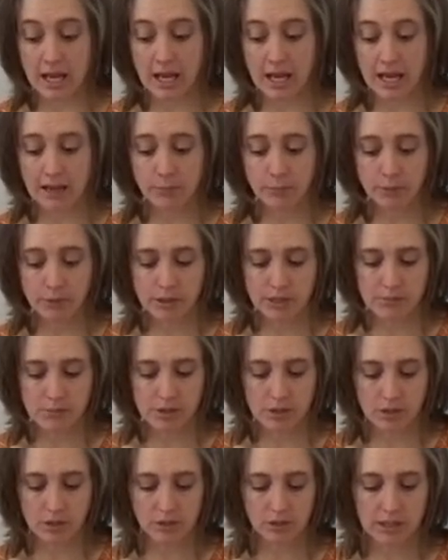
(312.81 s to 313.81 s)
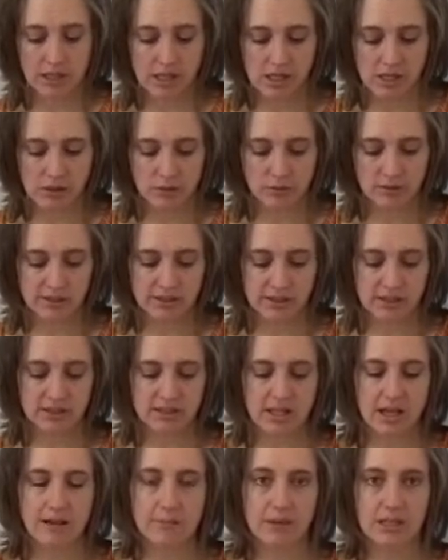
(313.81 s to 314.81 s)
I primarily use the
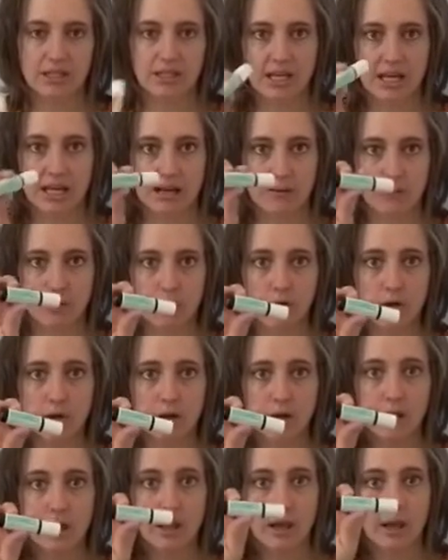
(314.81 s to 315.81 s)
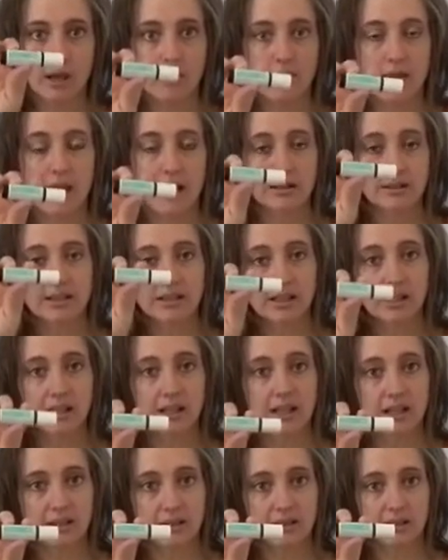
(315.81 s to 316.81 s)
Tummy Tamer, and that's the
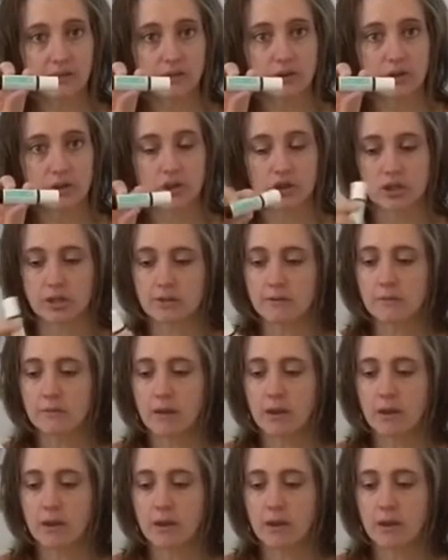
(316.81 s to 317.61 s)
kids version.